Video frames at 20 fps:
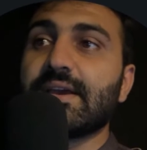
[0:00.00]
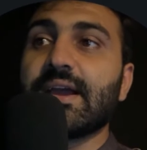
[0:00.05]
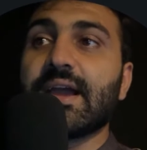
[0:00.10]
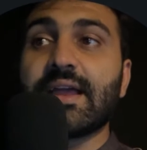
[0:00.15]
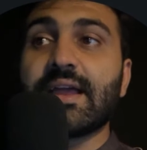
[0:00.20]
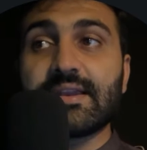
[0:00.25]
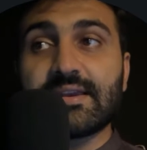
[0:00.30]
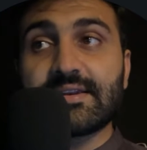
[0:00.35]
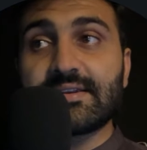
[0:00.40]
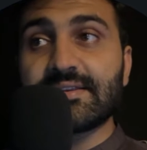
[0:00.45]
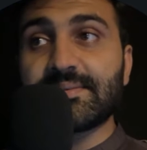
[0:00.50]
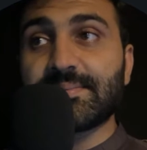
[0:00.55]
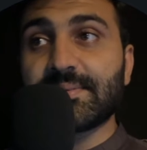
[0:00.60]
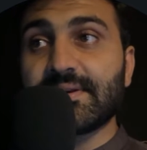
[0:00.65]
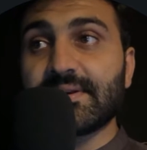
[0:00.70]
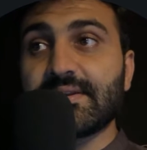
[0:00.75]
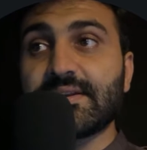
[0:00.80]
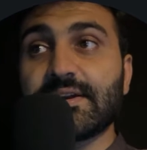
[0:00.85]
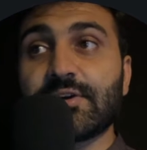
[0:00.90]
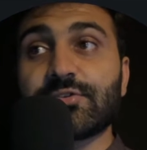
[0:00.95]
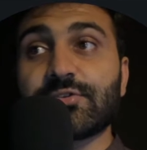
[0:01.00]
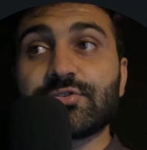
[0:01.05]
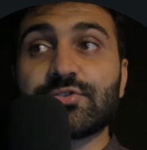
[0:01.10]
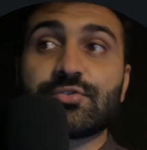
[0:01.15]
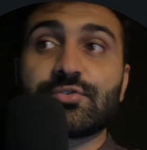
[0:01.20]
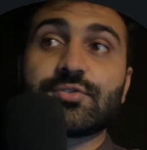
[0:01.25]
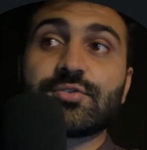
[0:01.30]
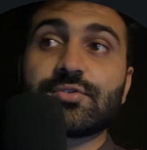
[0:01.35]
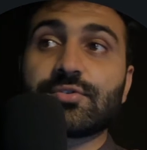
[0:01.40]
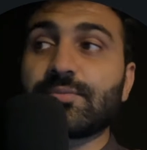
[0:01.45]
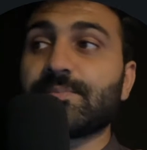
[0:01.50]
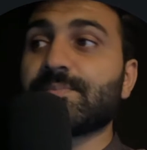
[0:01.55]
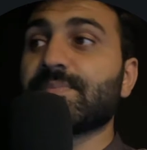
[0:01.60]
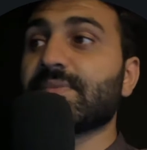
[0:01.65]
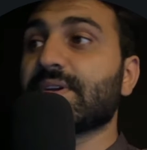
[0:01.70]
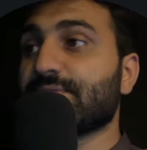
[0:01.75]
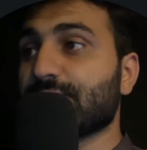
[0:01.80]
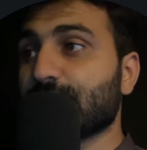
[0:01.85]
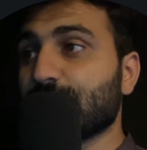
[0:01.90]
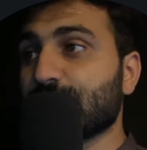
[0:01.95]
And it is printing out John Doe,
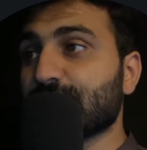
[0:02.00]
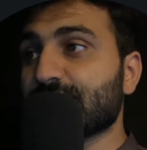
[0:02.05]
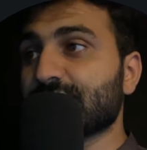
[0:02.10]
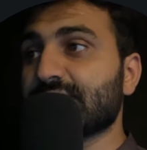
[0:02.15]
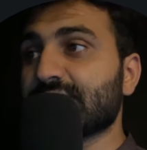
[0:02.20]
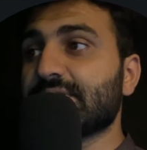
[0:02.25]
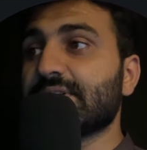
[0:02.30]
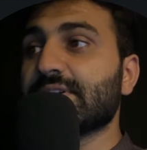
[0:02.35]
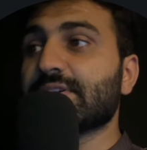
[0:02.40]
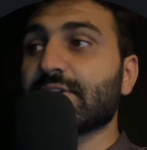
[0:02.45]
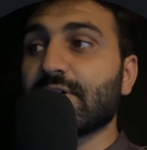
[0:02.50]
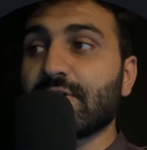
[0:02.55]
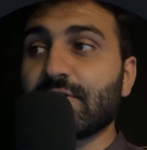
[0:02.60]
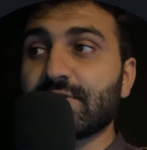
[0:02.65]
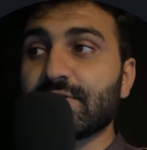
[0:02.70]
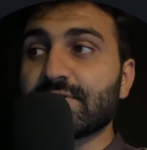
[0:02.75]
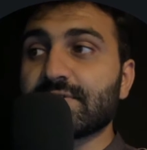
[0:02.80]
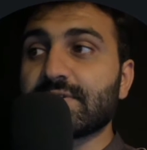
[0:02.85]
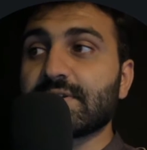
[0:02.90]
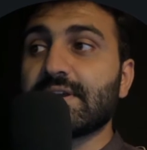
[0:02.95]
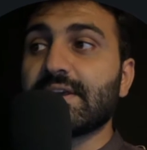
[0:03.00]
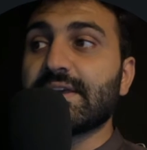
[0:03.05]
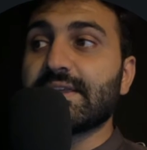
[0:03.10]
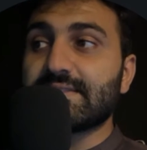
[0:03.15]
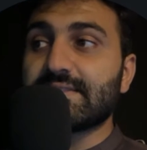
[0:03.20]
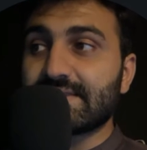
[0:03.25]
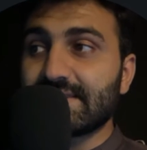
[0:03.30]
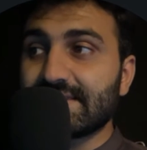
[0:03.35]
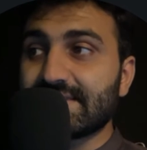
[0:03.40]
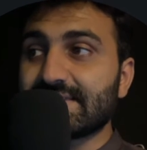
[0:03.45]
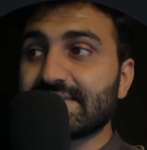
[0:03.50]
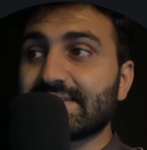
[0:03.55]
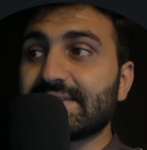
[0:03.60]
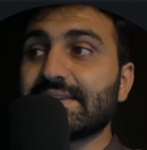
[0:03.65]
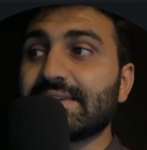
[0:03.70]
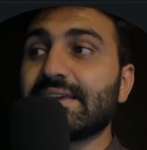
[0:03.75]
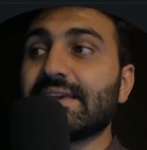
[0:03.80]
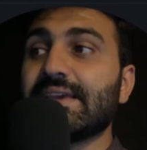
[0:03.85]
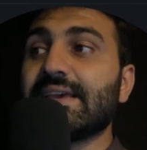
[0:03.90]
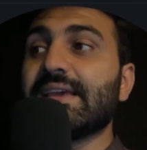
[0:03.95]
of course, cause this
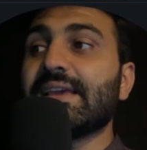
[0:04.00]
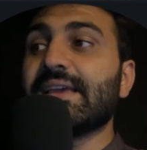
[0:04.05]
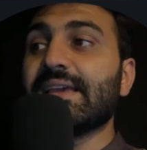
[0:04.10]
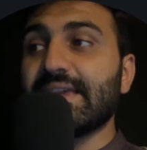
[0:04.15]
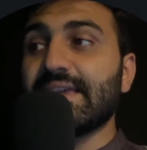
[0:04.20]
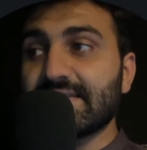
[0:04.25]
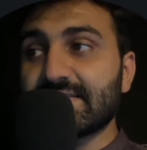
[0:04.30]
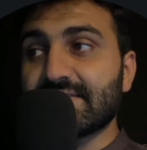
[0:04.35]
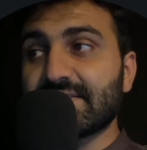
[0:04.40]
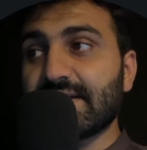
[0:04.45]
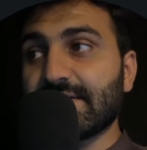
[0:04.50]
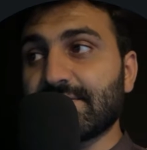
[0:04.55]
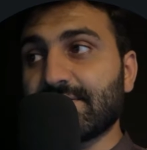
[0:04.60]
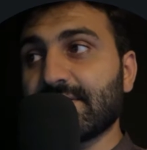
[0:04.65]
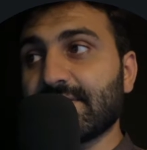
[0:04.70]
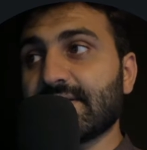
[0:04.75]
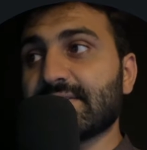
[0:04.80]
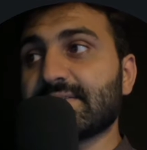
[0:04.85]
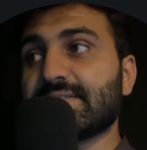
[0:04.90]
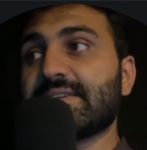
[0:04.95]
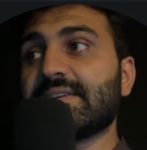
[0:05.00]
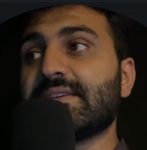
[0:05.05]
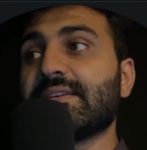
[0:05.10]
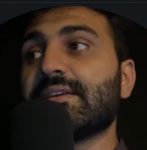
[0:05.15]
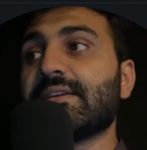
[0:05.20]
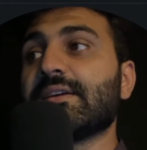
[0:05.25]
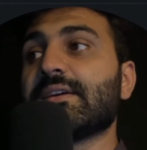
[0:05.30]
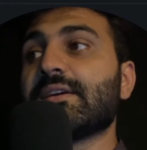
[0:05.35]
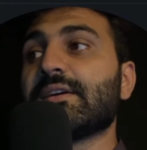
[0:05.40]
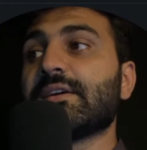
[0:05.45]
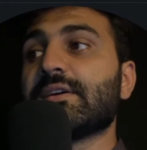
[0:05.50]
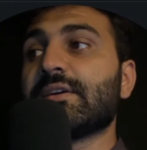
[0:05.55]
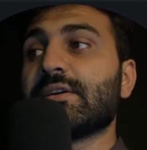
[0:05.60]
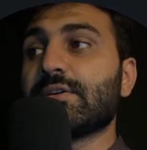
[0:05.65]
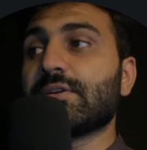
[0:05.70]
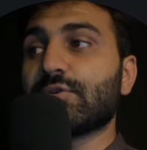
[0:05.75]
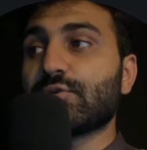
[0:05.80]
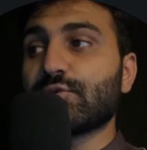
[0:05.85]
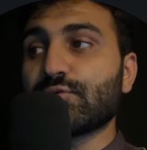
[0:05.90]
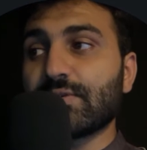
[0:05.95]
is referencing
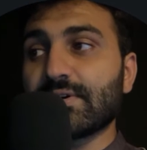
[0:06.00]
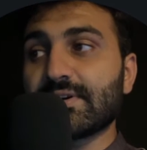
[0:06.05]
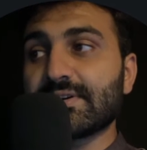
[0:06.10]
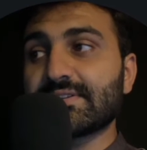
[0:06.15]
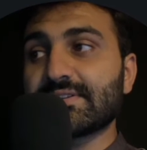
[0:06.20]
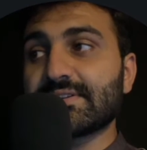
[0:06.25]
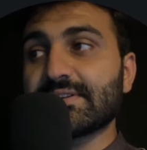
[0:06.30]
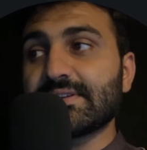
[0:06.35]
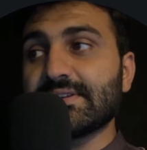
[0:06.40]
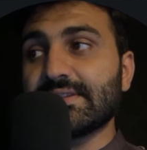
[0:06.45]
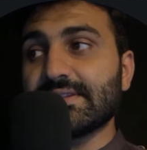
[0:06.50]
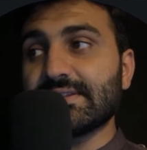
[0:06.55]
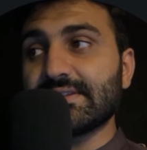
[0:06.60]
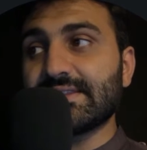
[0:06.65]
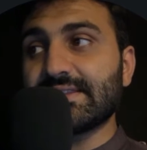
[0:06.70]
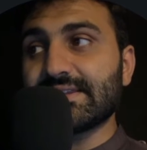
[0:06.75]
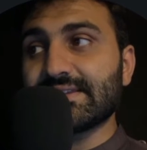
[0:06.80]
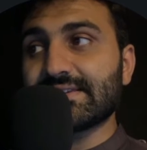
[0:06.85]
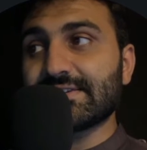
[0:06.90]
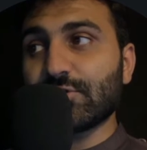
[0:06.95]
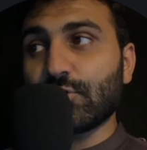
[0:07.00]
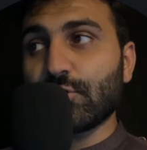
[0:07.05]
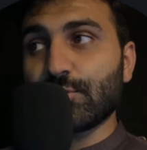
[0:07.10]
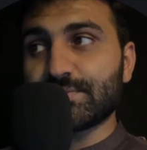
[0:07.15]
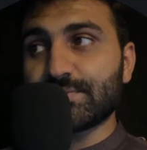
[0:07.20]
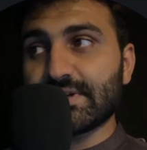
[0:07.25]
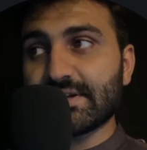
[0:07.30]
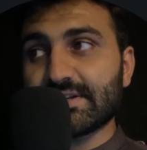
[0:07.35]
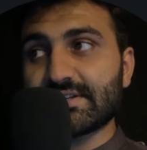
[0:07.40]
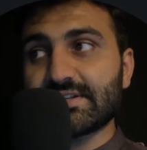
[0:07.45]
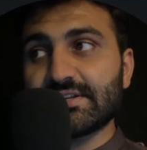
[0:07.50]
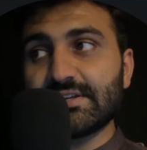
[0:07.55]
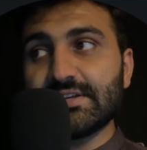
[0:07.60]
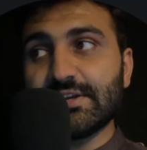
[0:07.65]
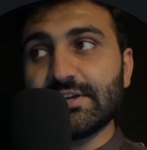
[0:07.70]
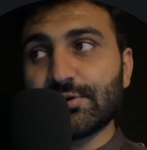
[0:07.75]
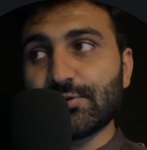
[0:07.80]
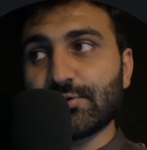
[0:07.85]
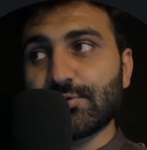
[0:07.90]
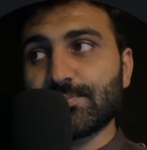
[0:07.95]
towards this object
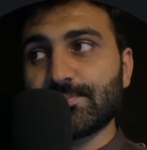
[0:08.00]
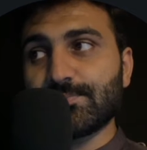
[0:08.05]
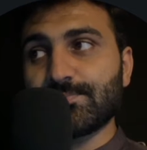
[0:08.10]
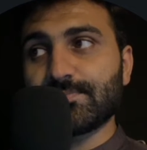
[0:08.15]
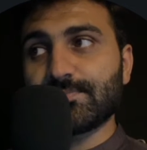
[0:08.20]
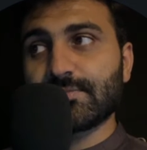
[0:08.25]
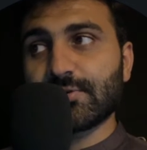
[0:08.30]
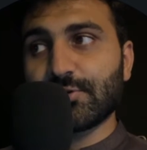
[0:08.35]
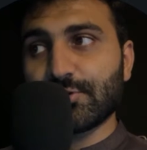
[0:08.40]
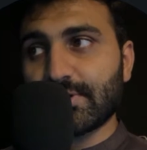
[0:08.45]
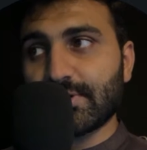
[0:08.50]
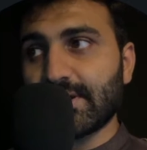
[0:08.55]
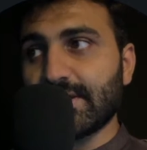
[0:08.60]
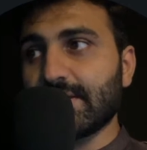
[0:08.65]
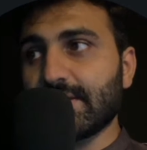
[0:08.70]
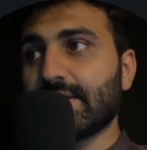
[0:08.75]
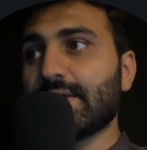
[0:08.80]
hero. Okay,